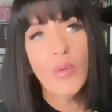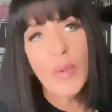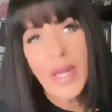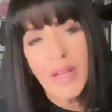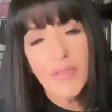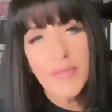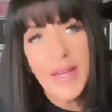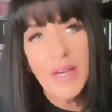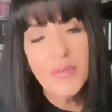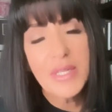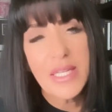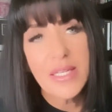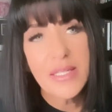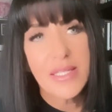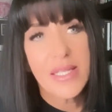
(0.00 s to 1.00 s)
And what I found
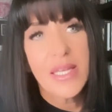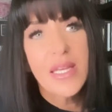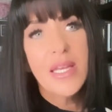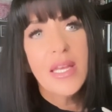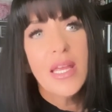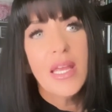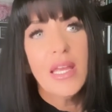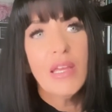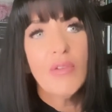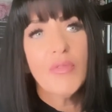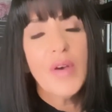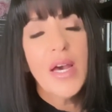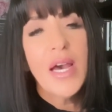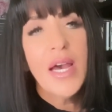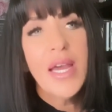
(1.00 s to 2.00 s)
is
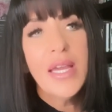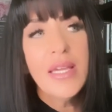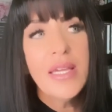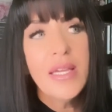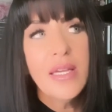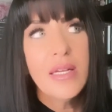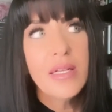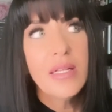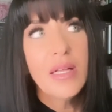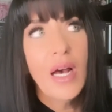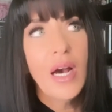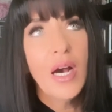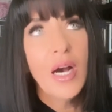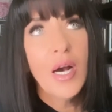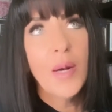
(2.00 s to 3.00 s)
if I
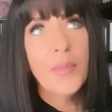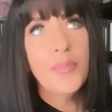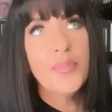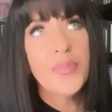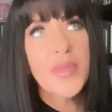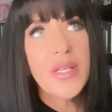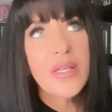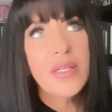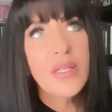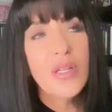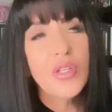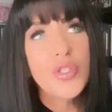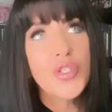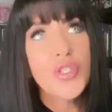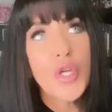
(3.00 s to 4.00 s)
um,
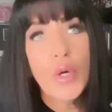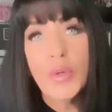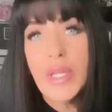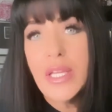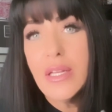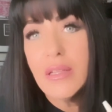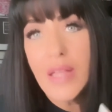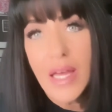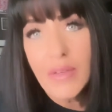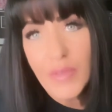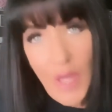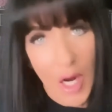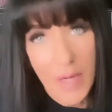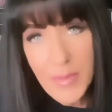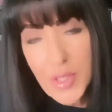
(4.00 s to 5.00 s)
don't eat a lot of
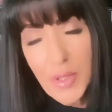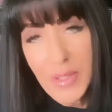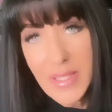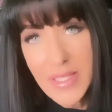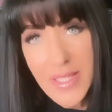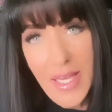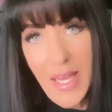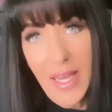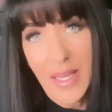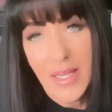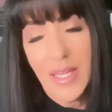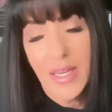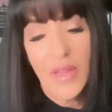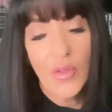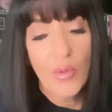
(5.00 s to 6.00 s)
carbs during the day,
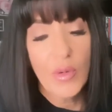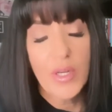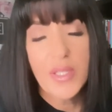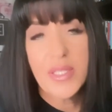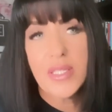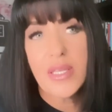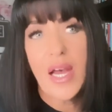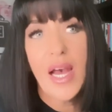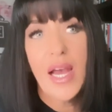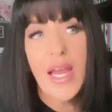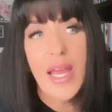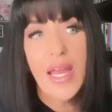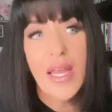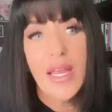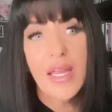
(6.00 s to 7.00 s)
in other words,
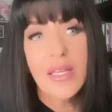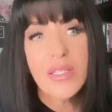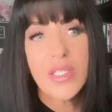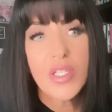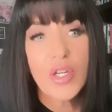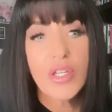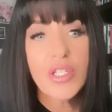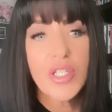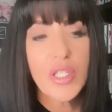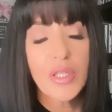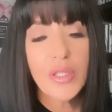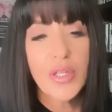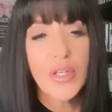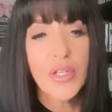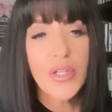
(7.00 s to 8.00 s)
I started to
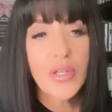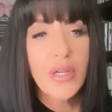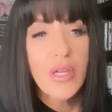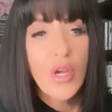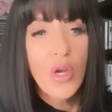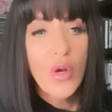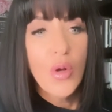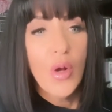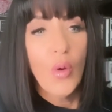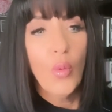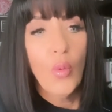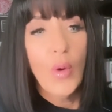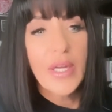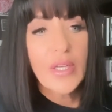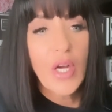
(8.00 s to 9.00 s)
learn
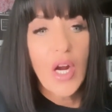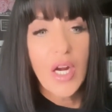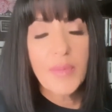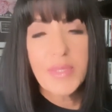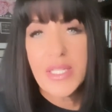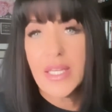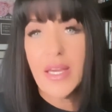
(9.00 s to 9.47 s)
what carbs to